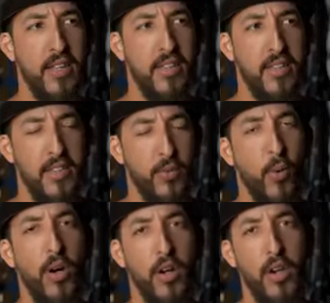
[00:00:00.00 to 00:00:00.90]
It's
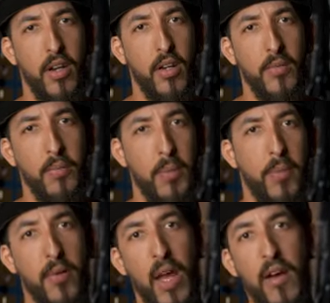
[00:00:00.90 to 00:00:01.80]
work, you know.
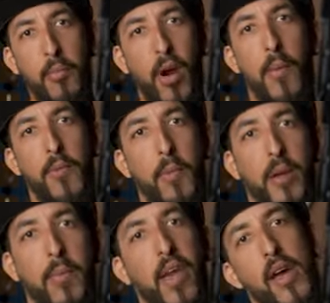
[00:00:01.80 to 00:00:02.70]
People have problems
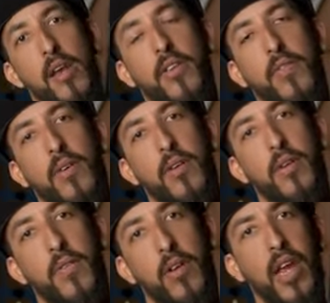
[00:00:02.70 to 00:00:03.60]
paying mechanics
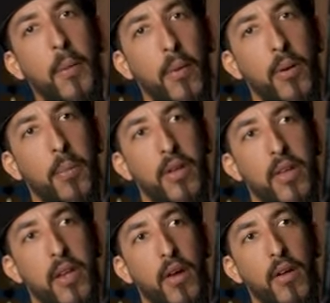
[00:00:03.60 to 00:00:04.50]
for labor, but
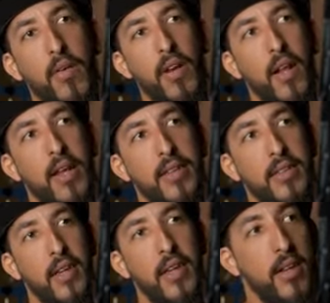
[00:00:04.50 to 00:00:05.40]
they don't realize
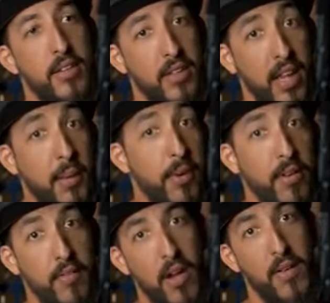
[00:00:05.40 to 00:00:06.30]
that there's labor
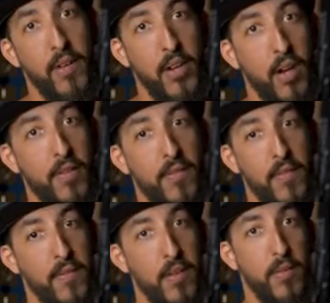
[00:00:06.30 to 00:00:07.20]
involved. You know,
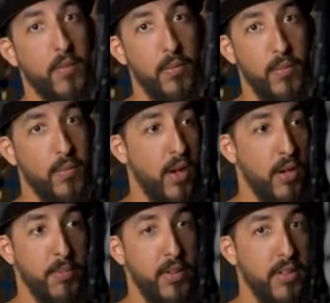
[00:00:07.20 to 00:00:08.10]
if you
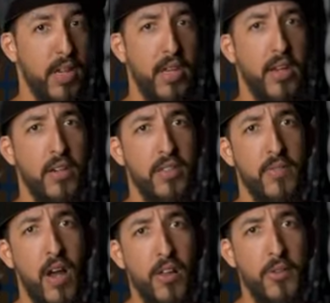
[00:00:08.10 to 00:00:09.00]
want to put 10 years of
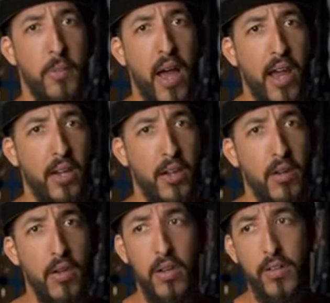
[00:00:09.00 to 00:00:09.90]
knowledge behind
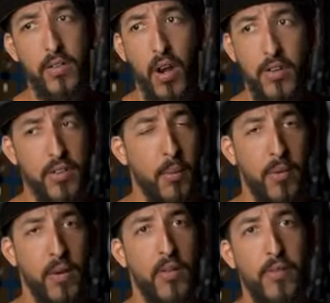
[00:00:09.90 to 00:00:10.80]
you, you could charge
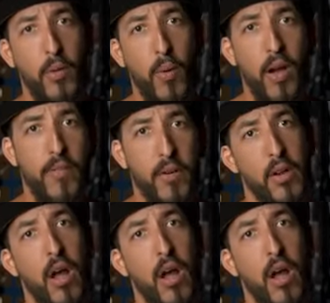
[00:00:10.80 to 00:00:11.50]
someone whatever you want for your